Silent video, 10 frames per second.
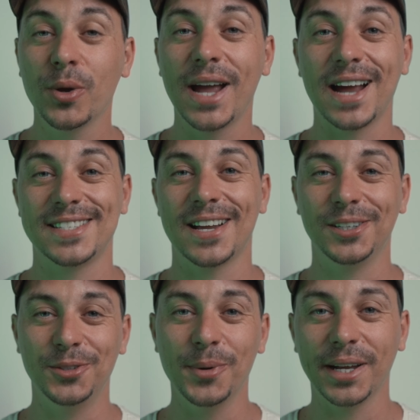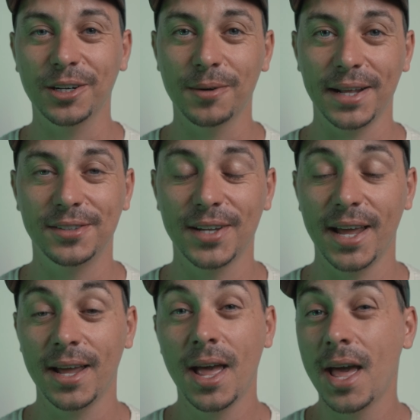you guys are doing great
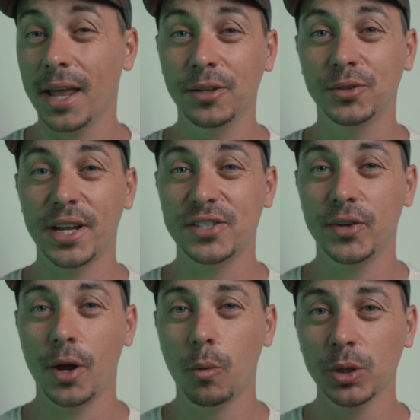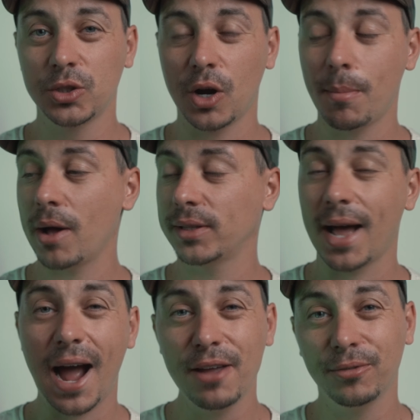today, and in today's video we'll talk about
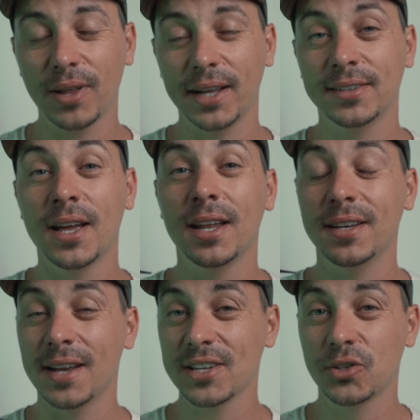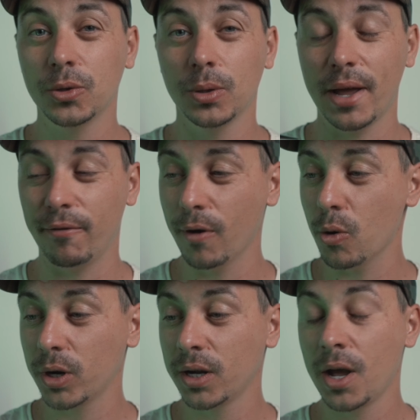the iFlight Nazgul
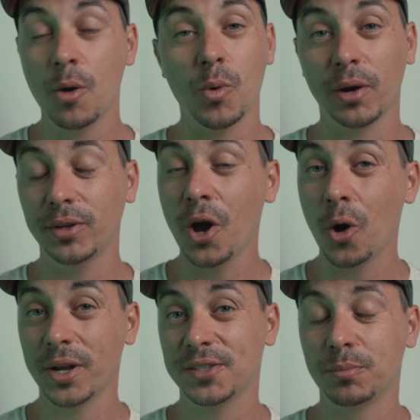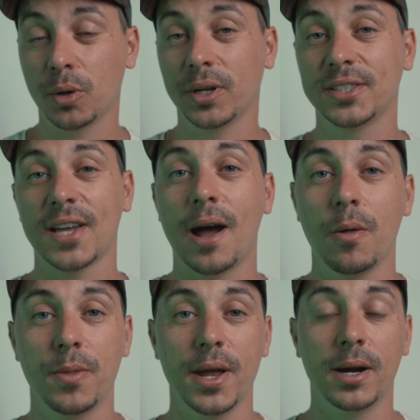Evoque, one of the hottest products
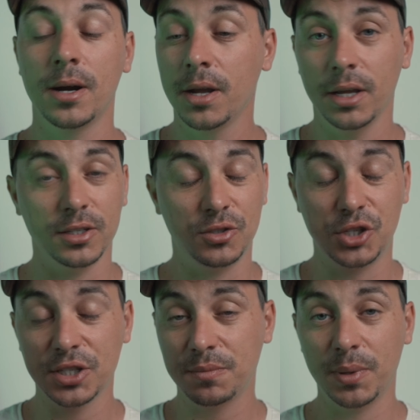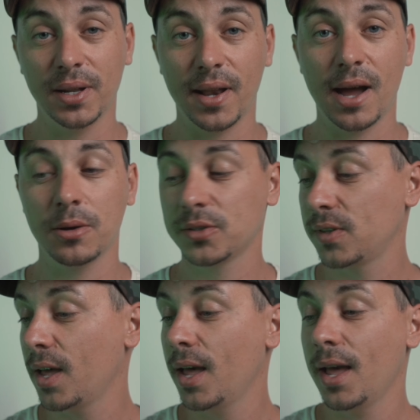out there. It's just been
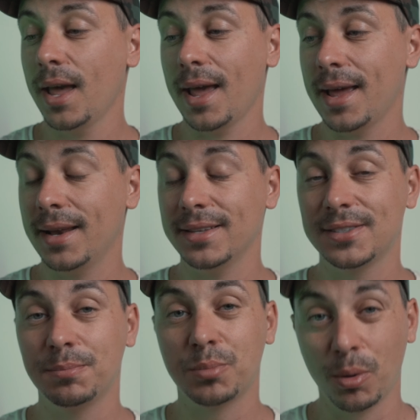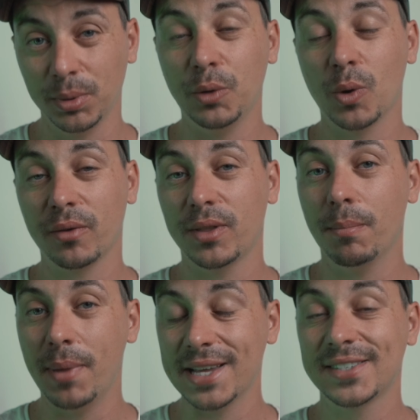announced and it's probably one of
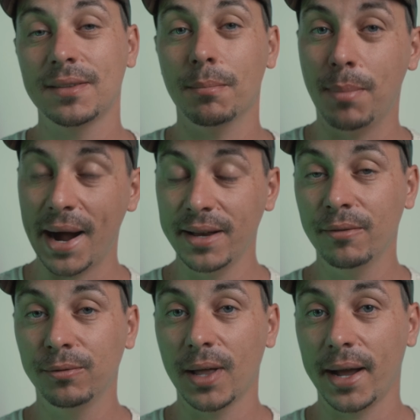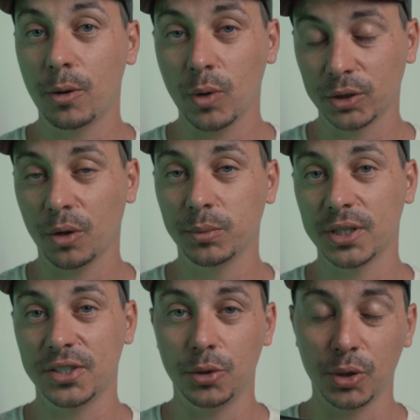the best bind and fly
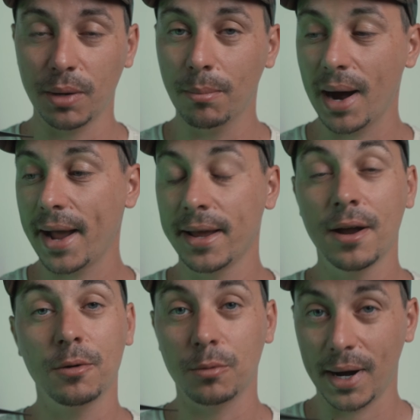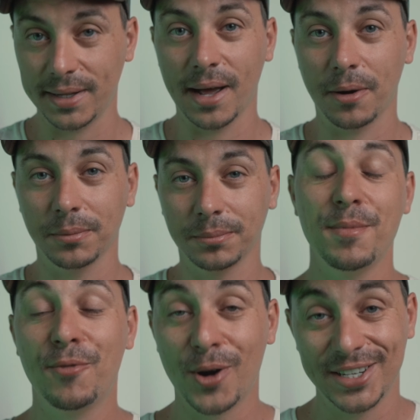quadcopters that you can buy right now. Before I